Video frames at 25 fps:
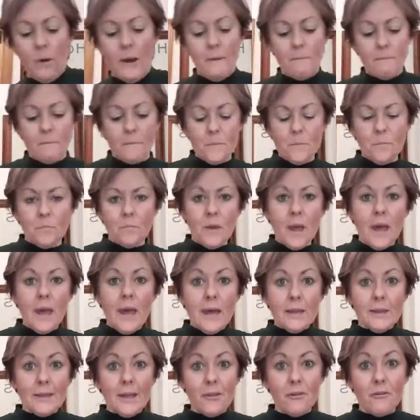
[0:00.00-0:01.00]
one.
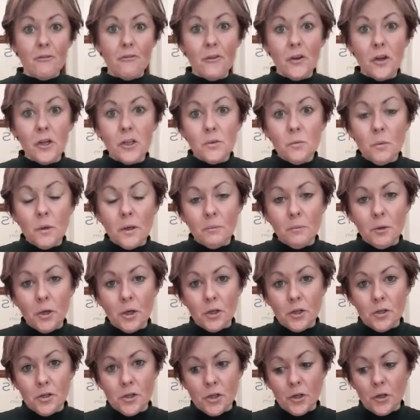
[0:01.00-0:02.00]
Now the first one I'm going
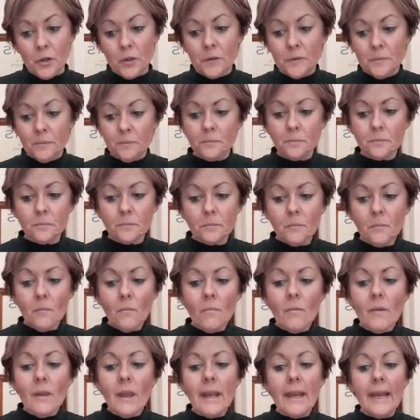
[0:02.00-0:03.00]
to do
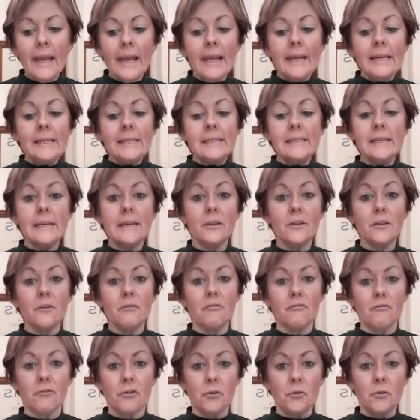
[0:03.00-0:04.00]
is the
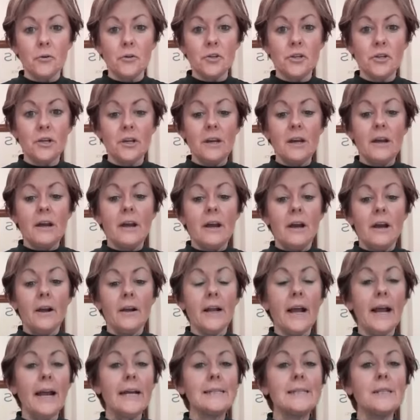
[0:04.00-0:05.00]
fruit.
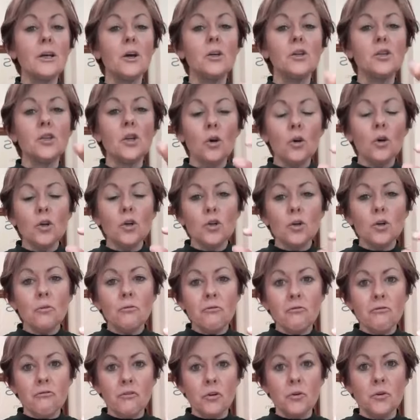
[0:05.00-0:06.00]
Okay, so as long as your
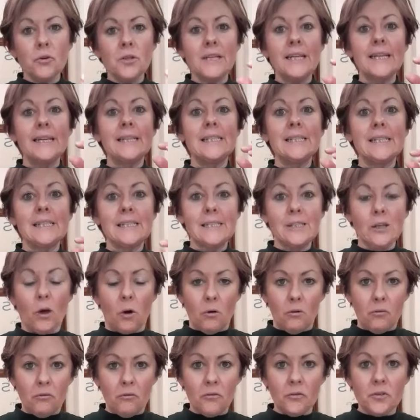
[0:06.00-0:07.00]
fruit is
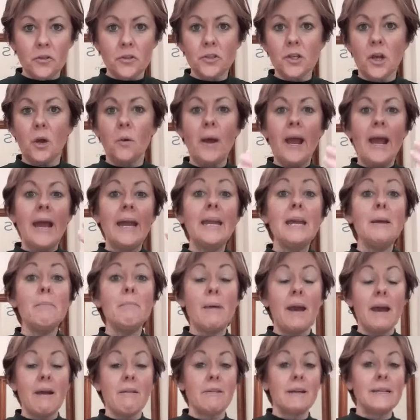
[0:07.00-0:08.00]
soft, so any
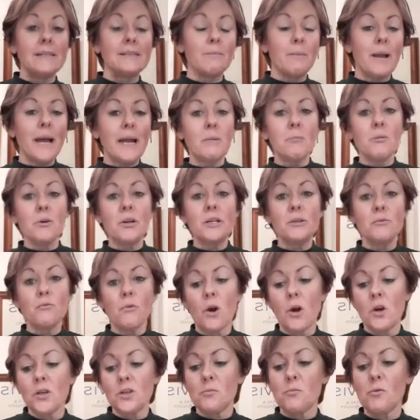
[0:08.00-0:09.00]
berries, blackberries,
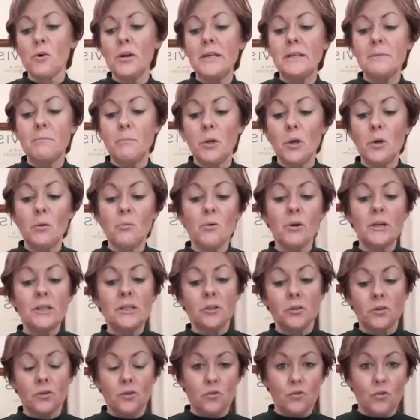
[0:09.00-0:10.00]
raspberries, blueberries
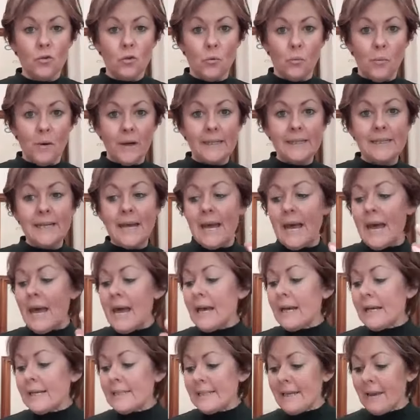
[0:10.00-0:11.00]
or strawberries,
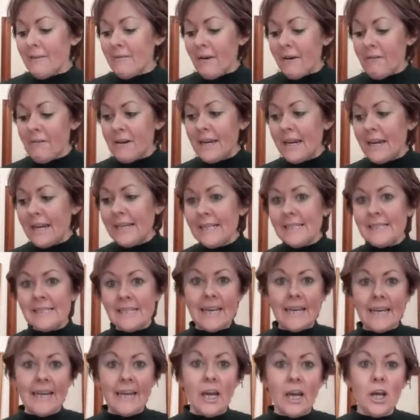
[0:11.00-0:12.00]
because they're very
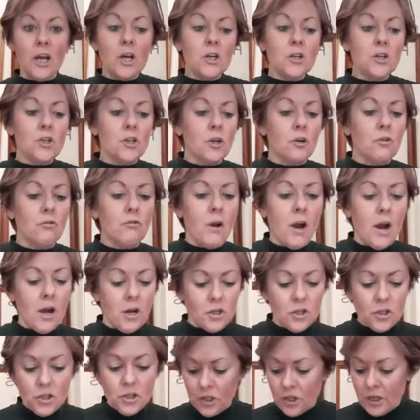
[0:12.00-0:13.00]
easy to
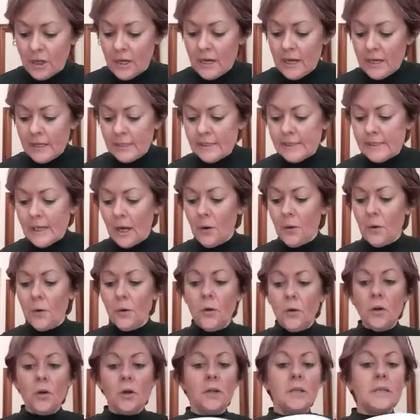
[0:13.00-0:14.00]
crush. So
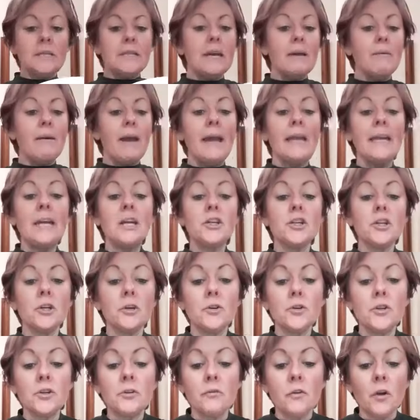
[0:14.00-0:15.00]
you can tip any
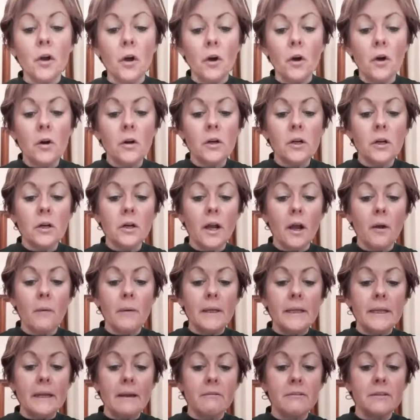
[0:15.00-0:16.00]
juice you've got can go
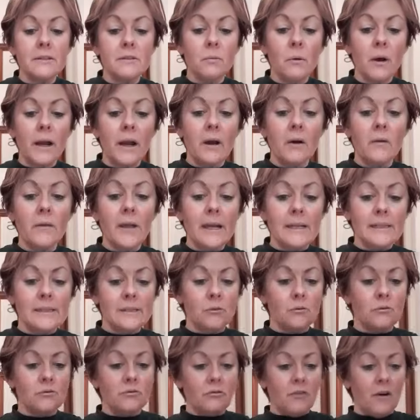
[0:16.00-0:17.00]
in there as well, that's
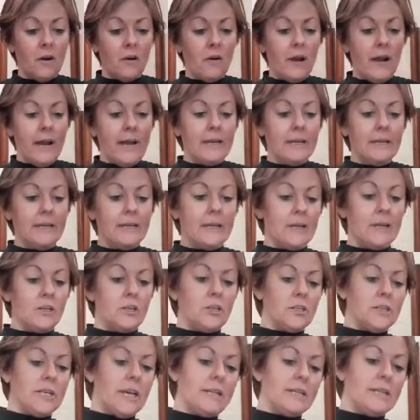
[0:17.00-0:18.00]
all fine,
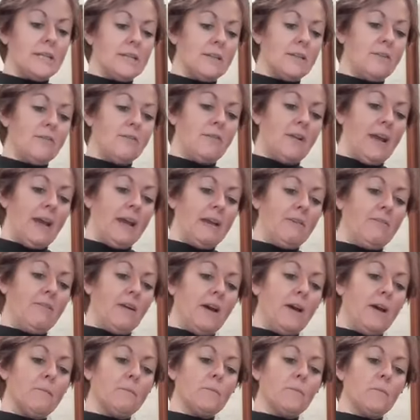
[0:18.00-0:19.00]
just add to the
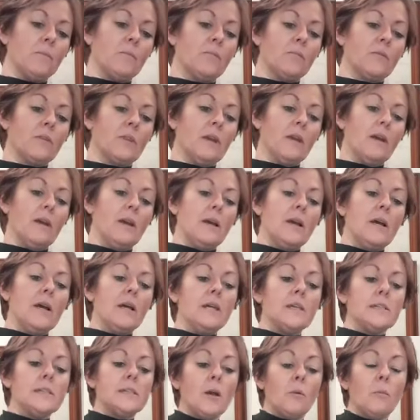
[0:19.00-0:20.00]
flavour.
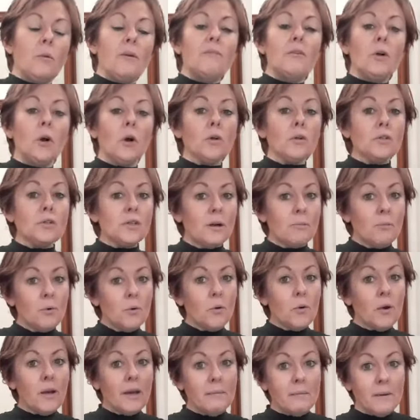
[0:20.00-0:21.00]
So we've got double
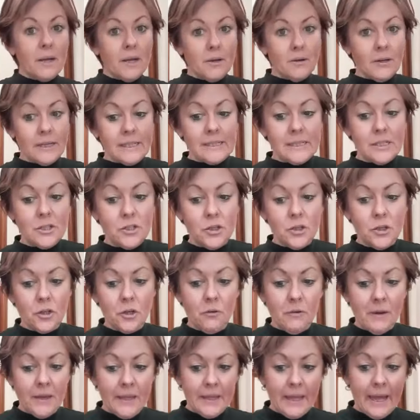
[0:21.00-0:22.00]
cream and icing
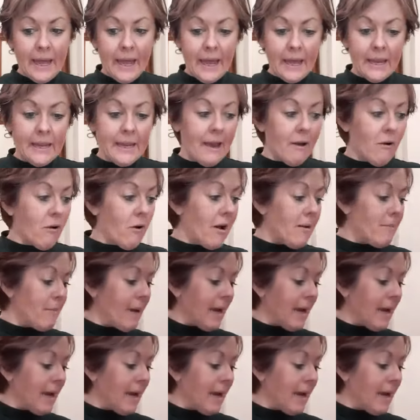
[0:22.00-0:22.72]
sugar in there. Now I'm